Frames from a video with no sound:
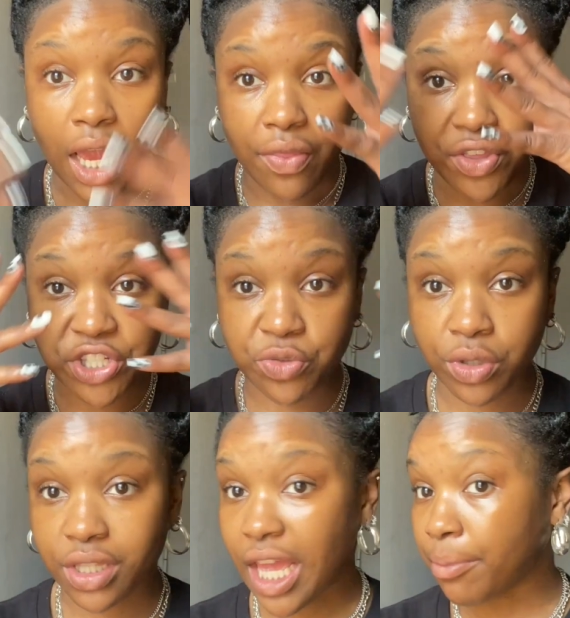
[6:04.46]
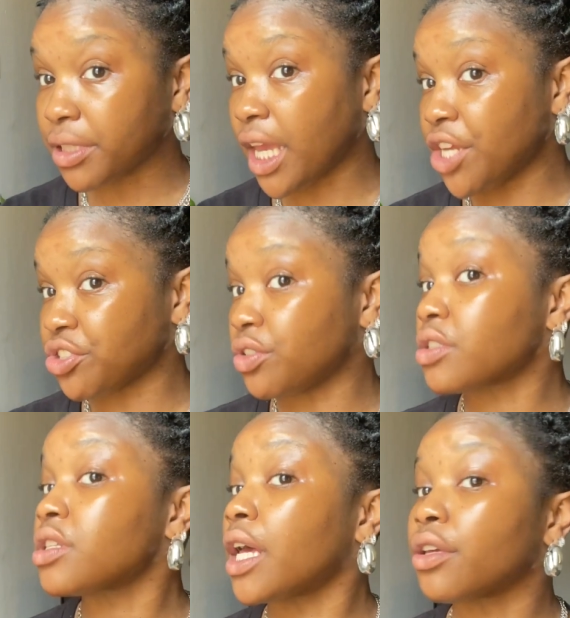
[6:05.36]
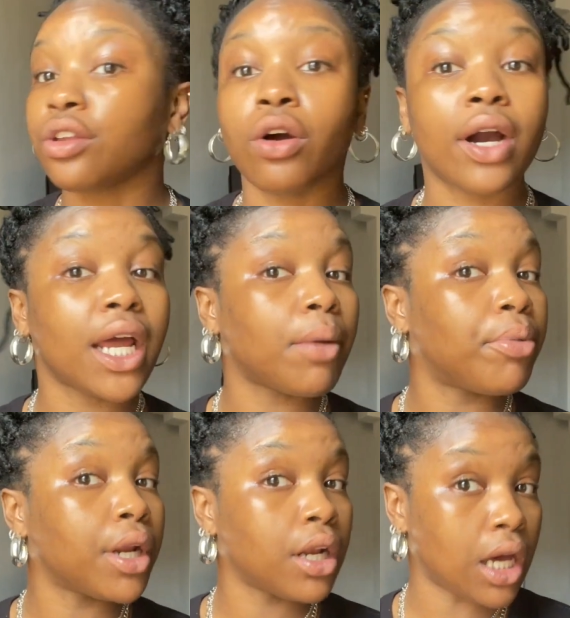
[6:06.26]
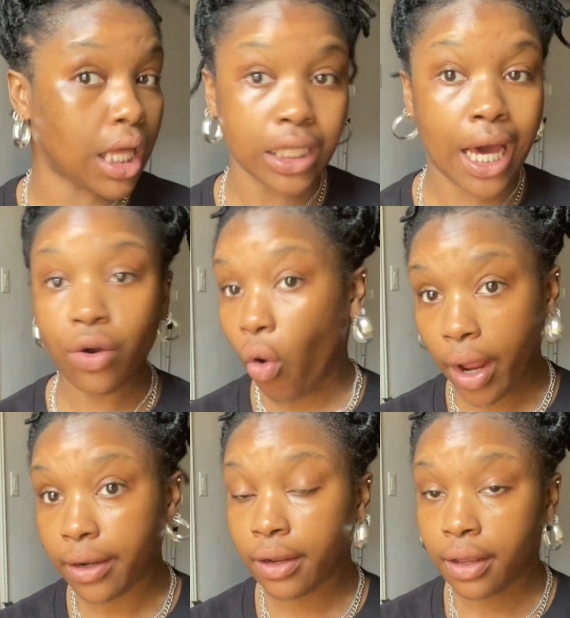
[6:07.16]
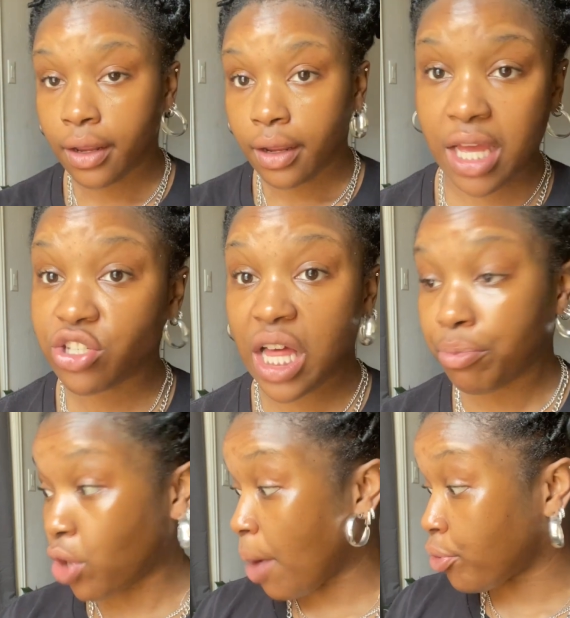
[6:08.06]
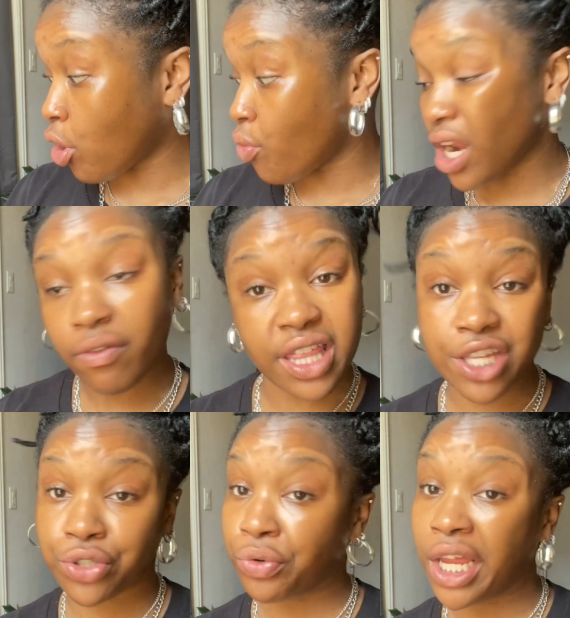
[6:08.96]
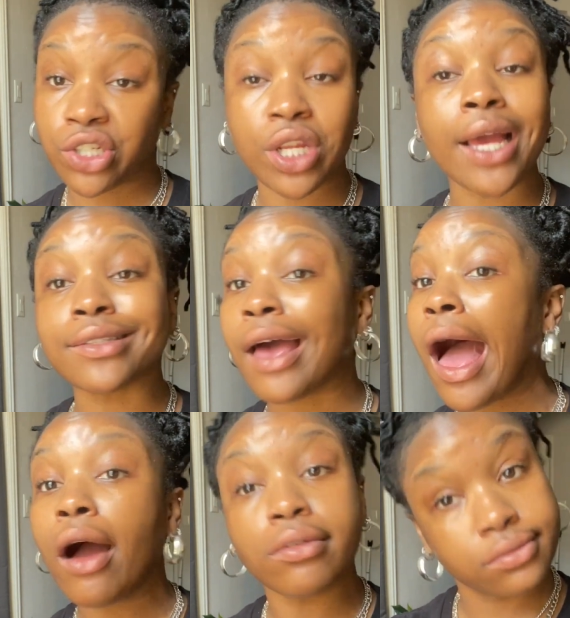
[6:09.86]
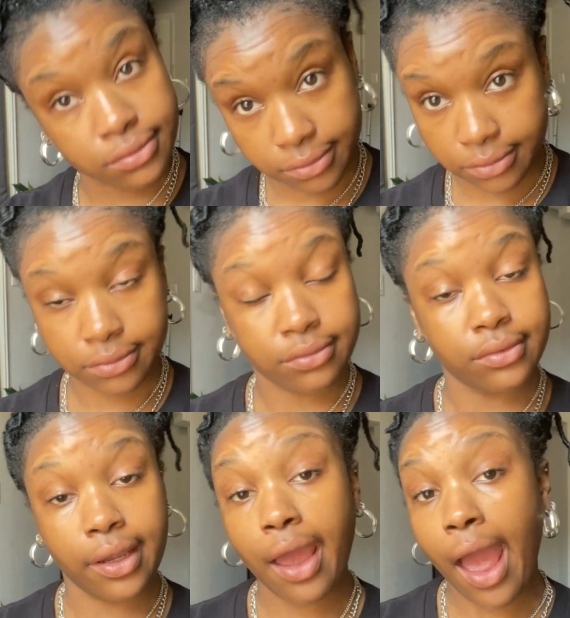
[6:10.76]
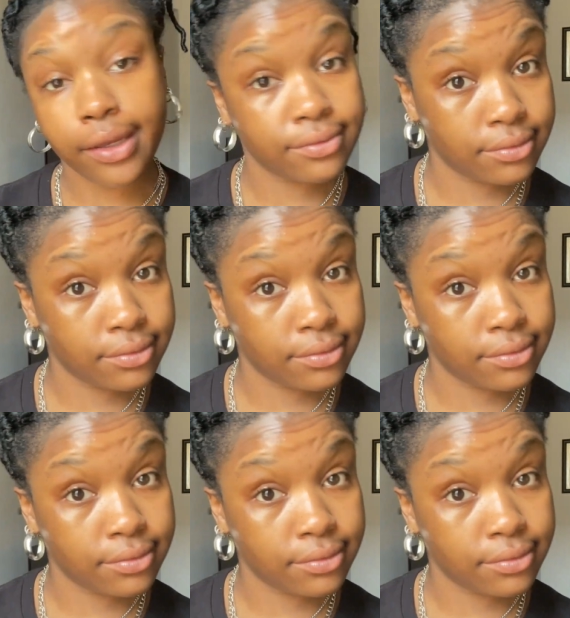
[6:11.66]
And this is what the application looks like. You don't gotta put in a lot on. That's all I put on whatever that syringe takes out. Okay?